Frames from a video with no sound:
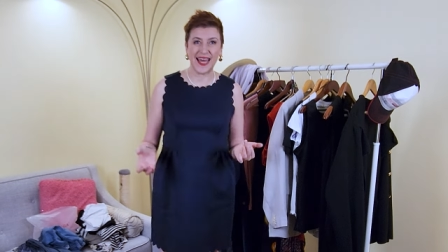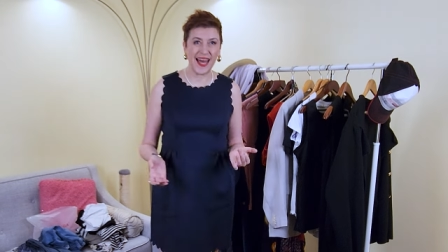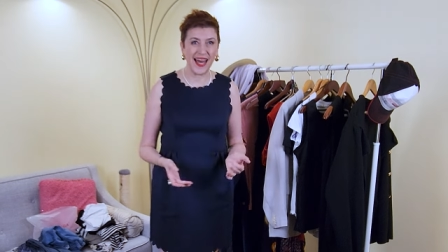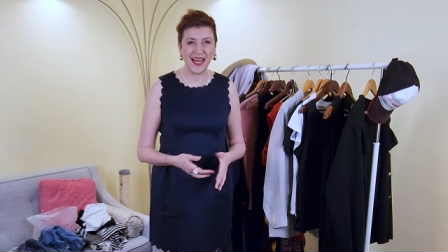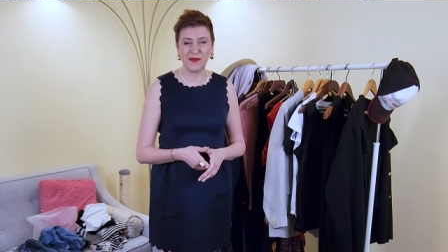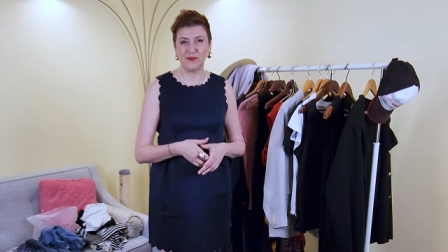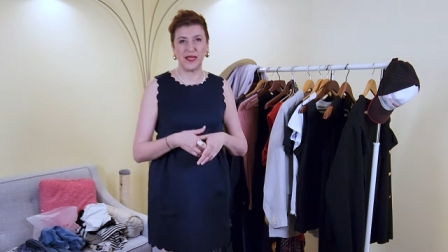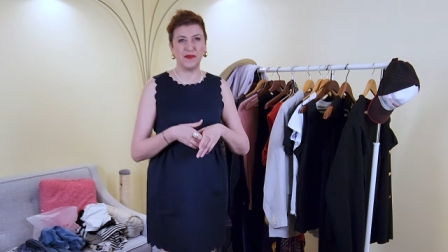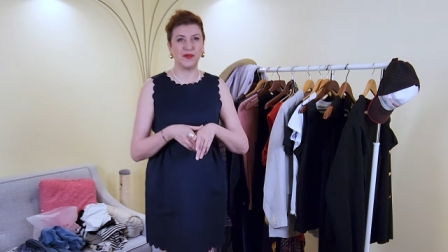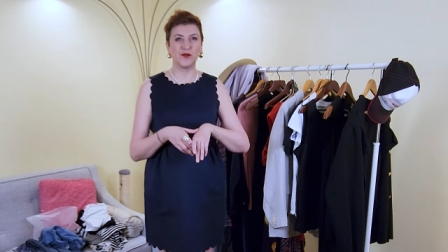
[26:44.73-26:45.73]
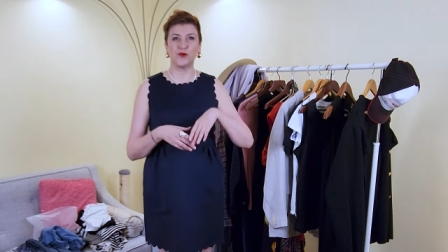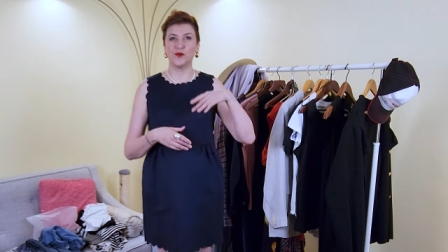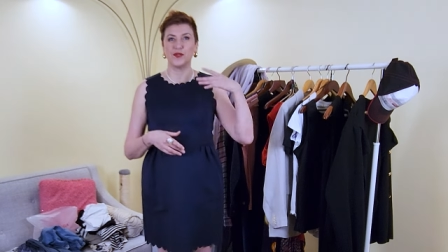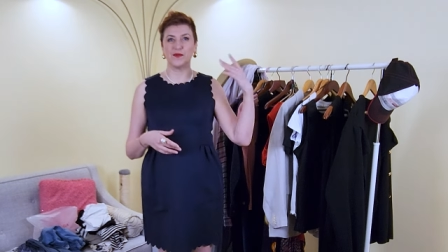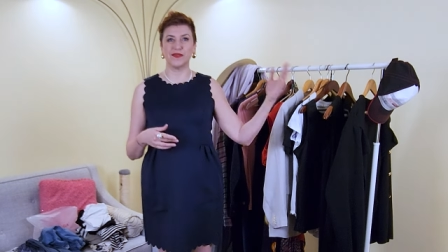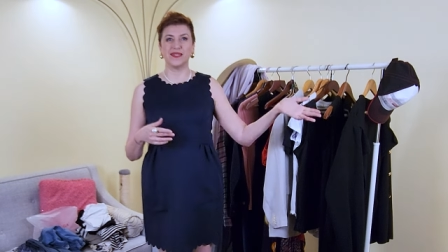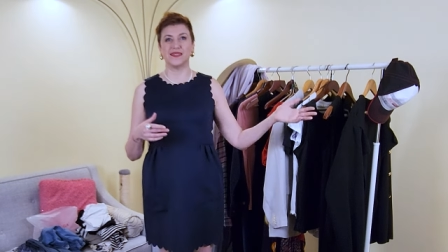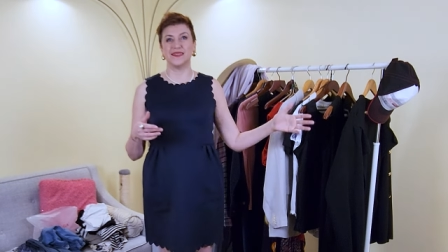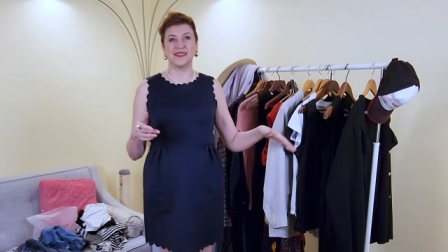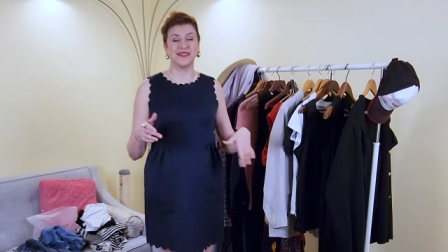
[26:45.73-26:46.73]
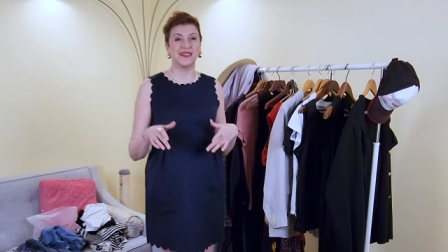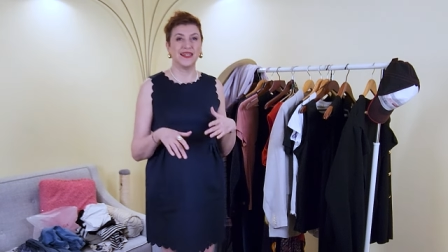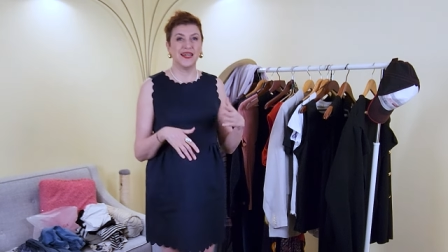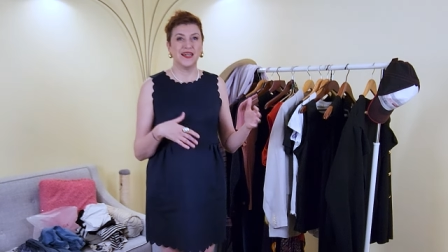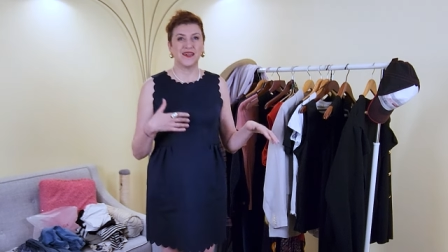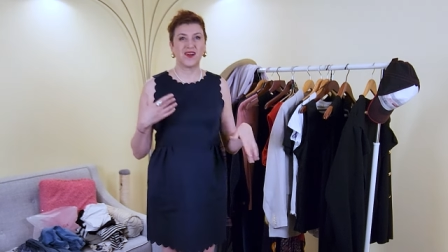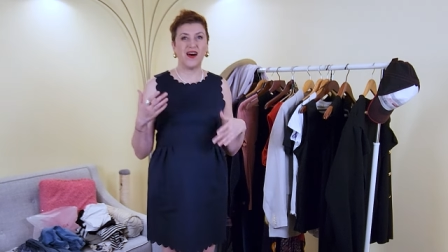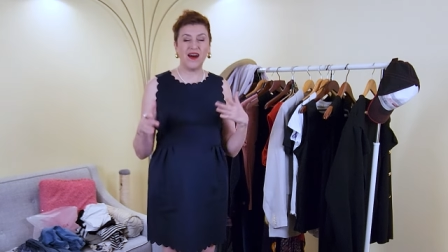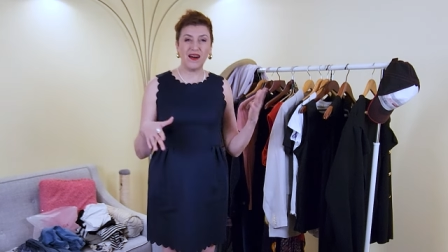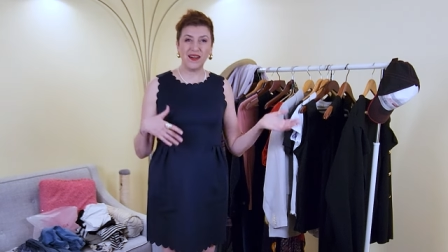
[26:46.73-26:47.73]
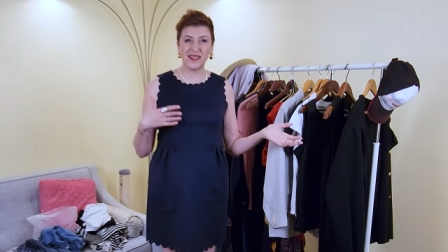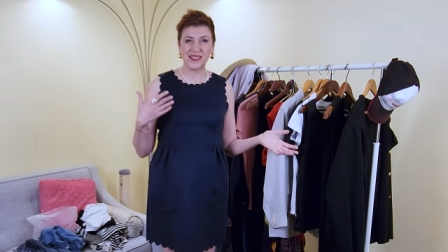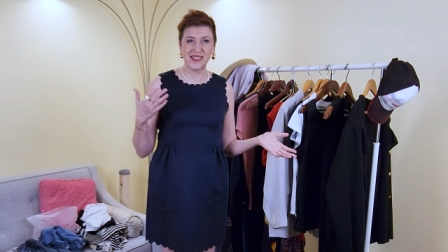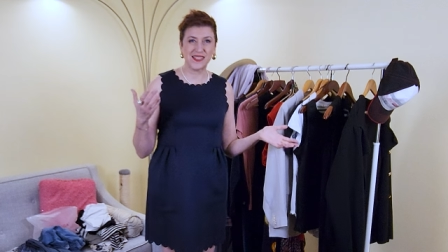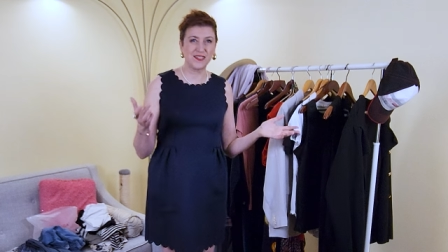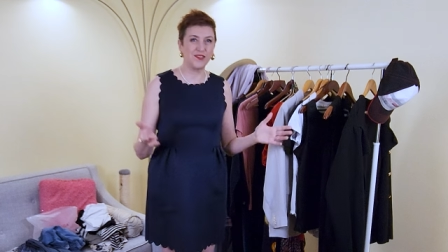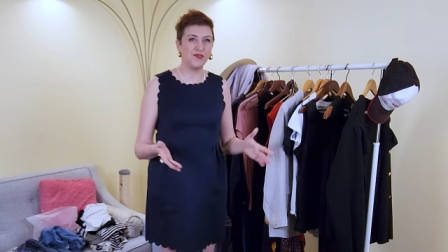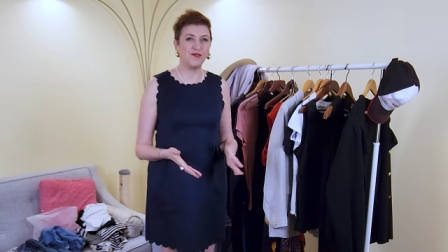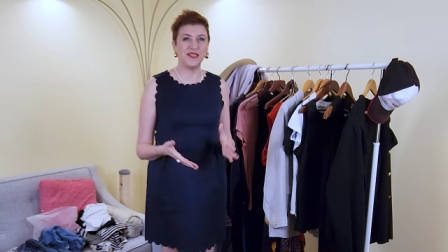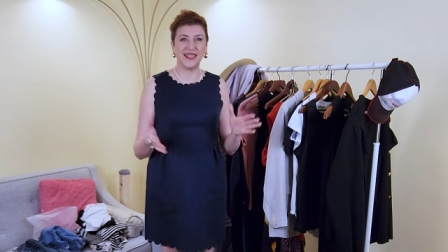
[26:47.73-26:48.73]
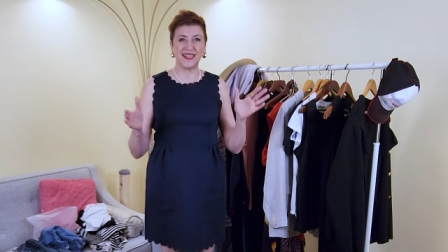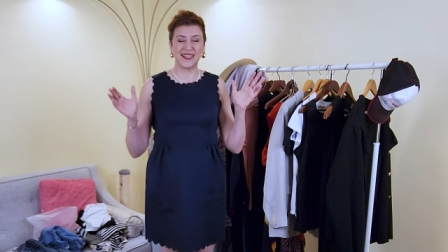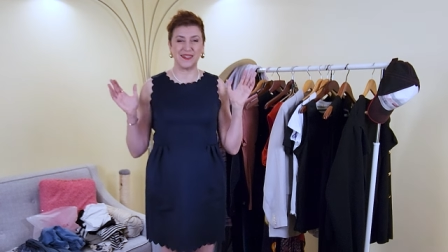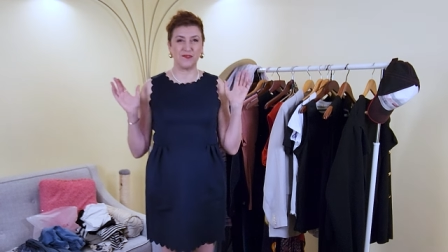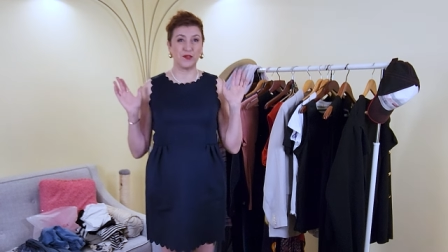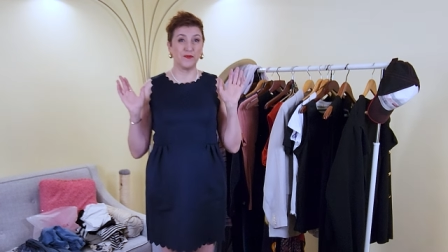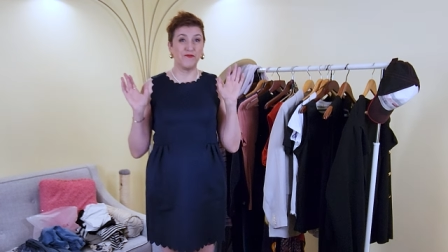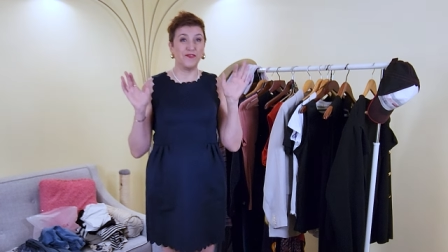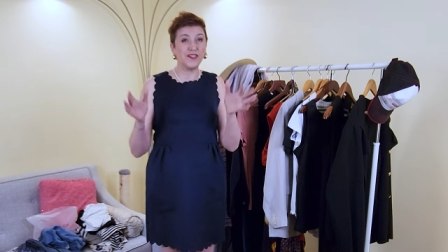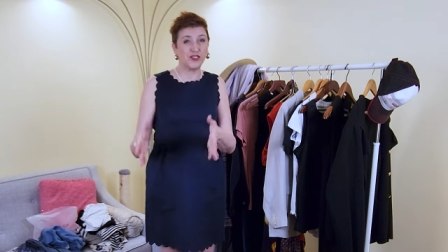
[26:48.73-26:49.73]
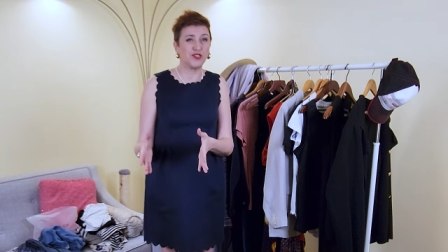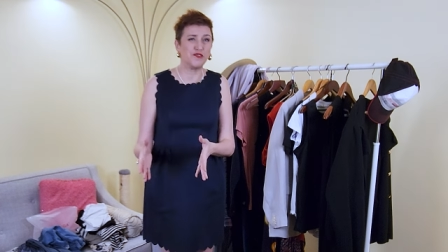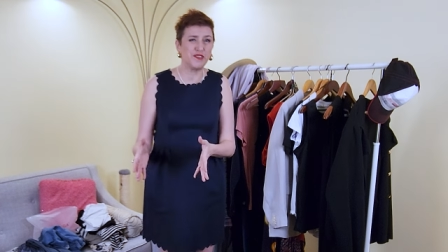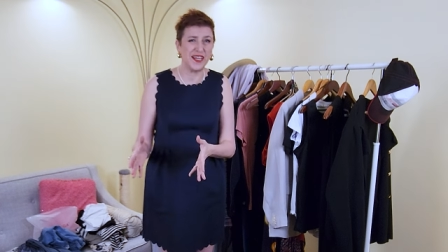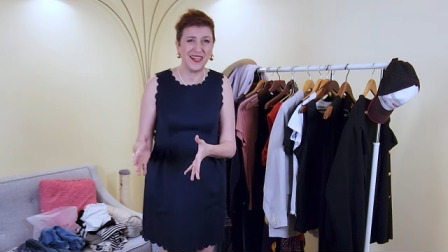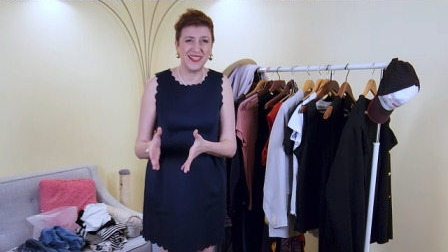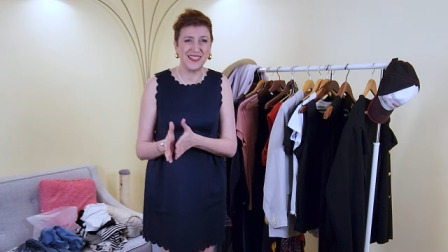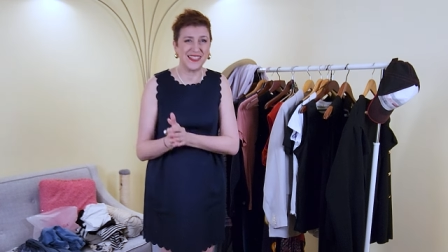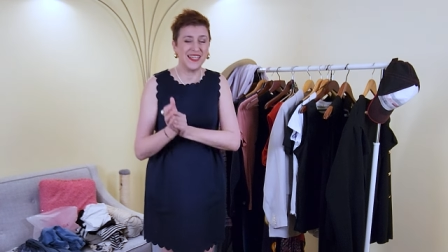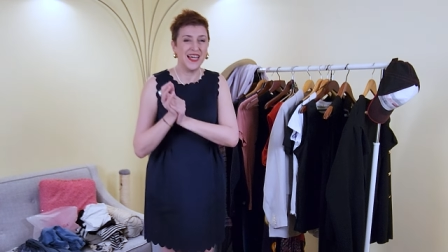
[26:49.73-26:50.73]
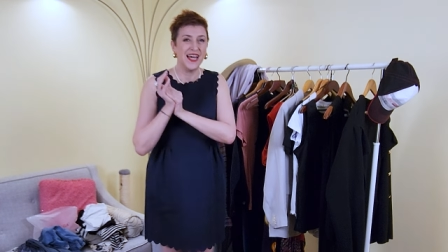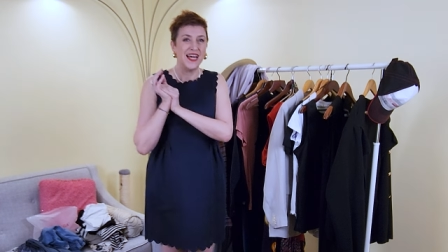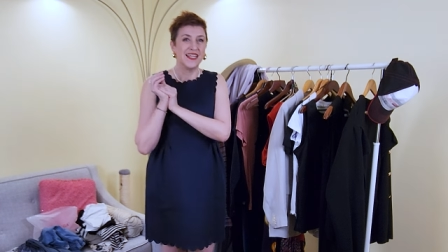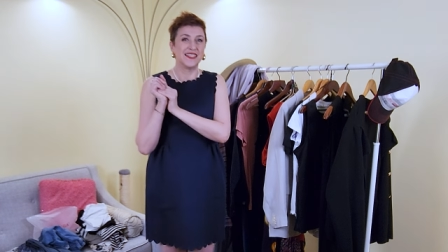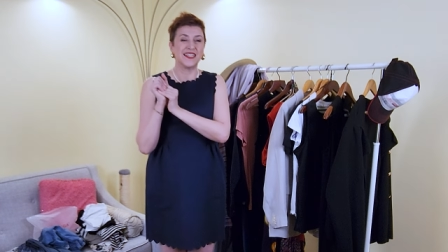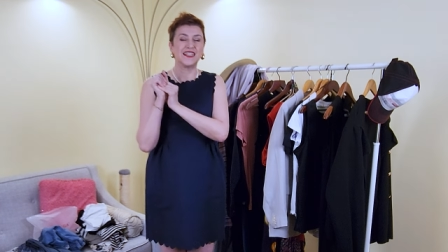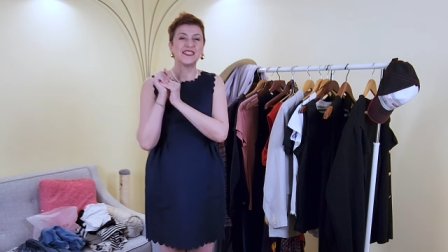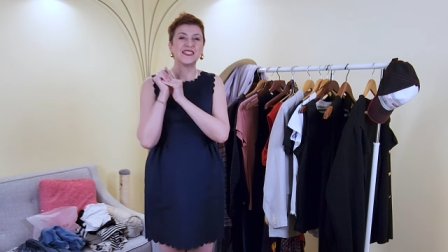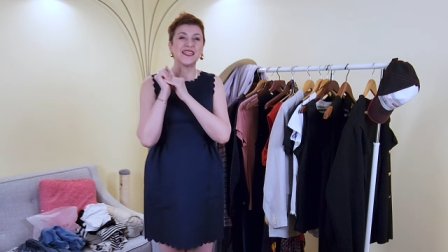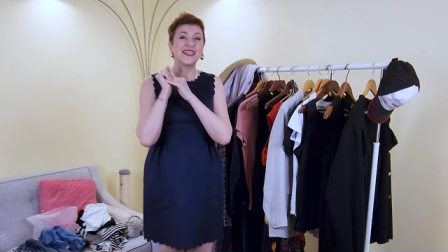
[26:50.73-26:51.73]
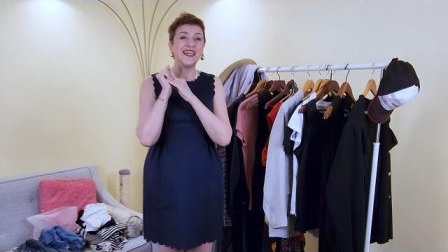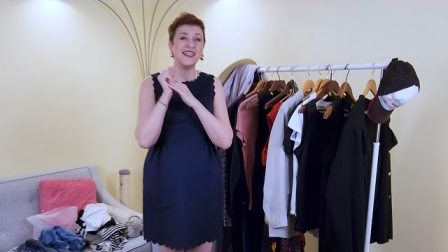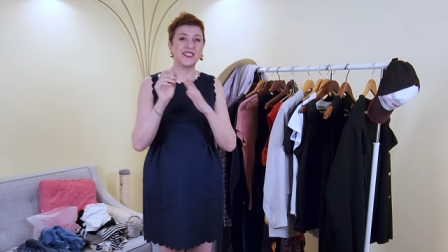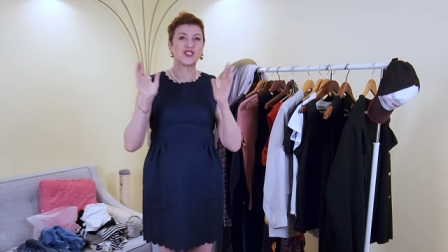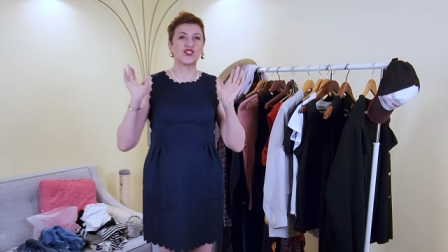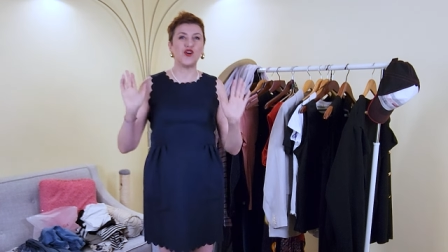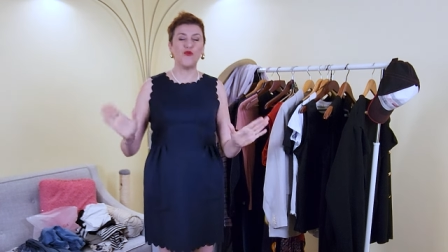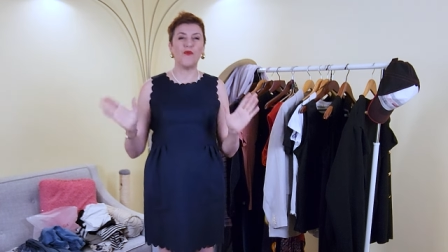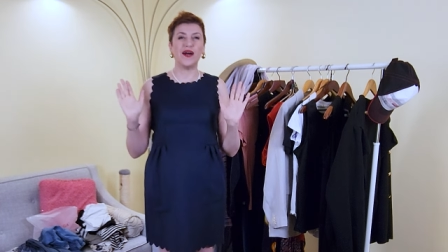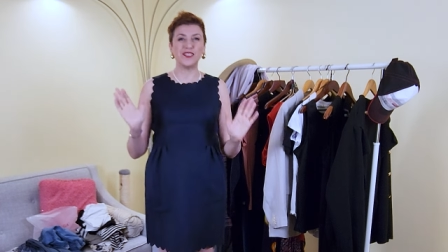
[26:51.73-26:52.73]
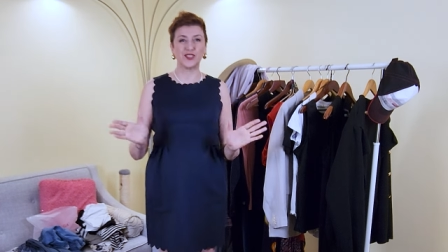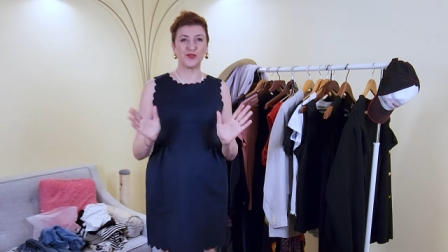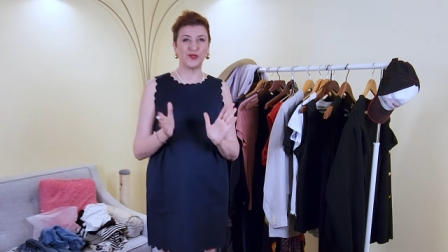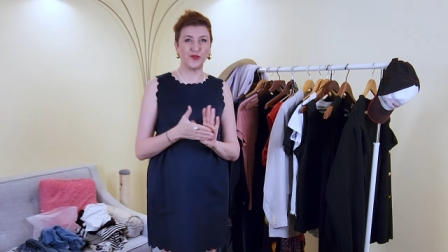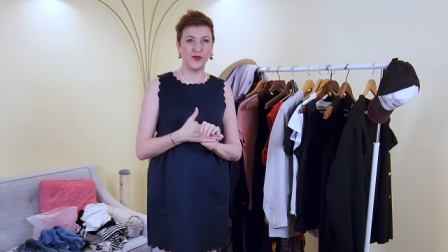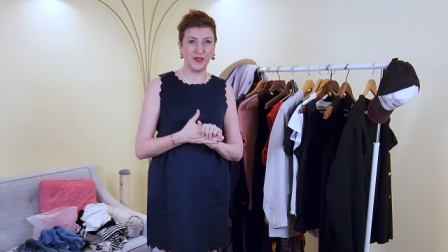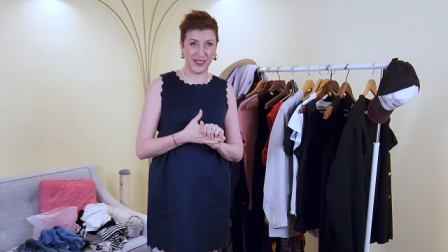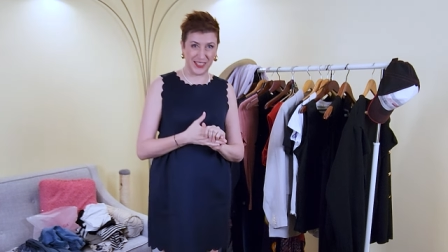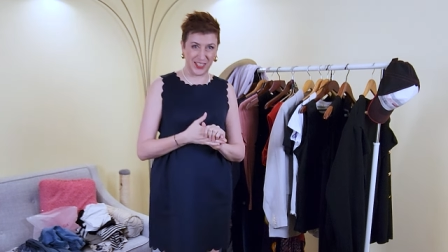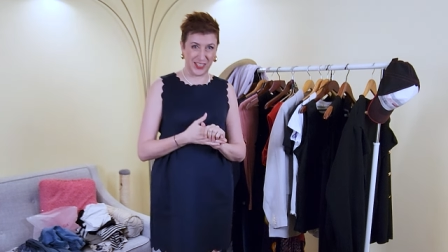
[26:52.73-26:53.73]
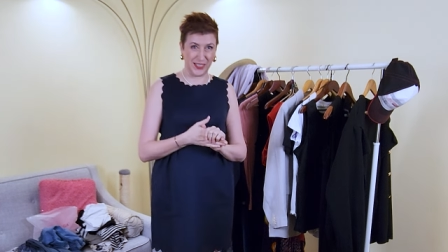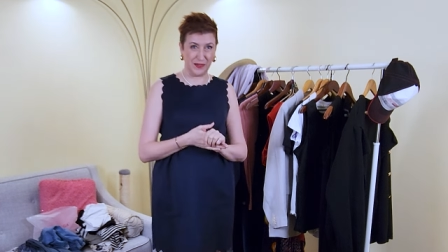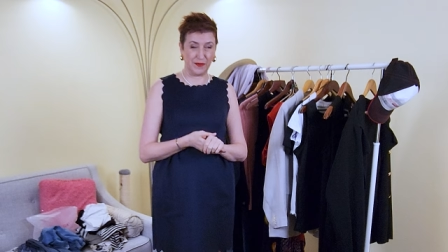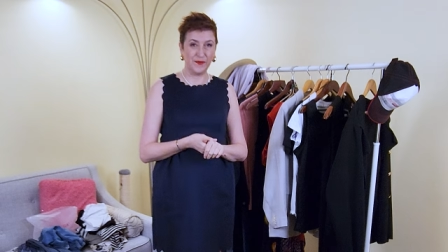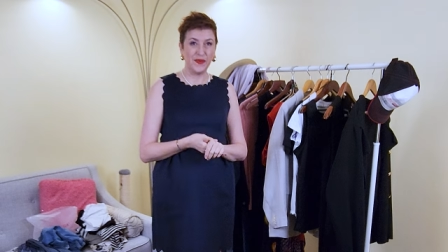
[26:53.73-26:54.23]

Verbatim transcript: tag maybe go in, in uh, cars you know like or virtual reality there's again so much to do on this ship